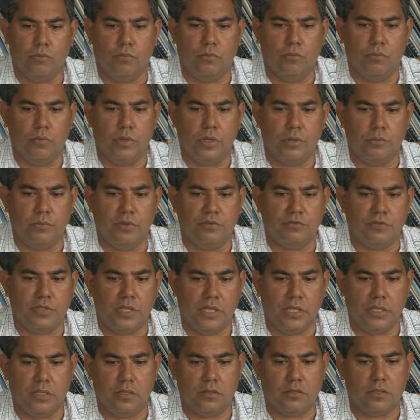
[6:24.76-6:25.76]
when we've
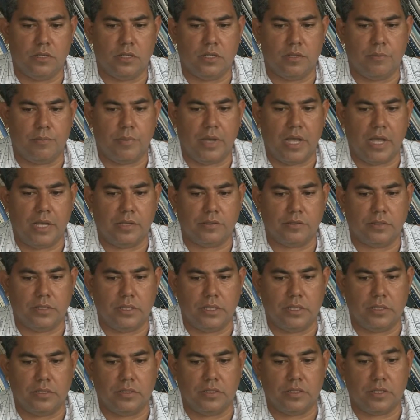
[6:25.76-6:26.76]
seen this in the past,
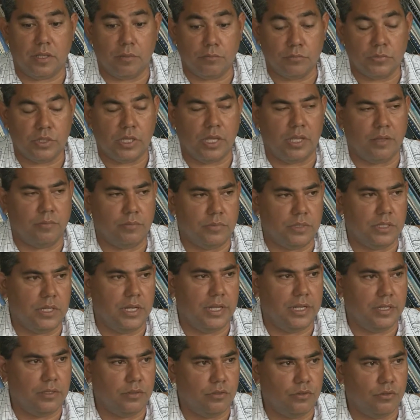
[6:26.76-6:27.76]
it's sometimes
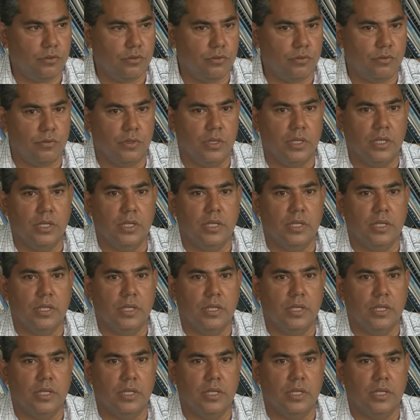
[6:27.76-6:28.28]
led to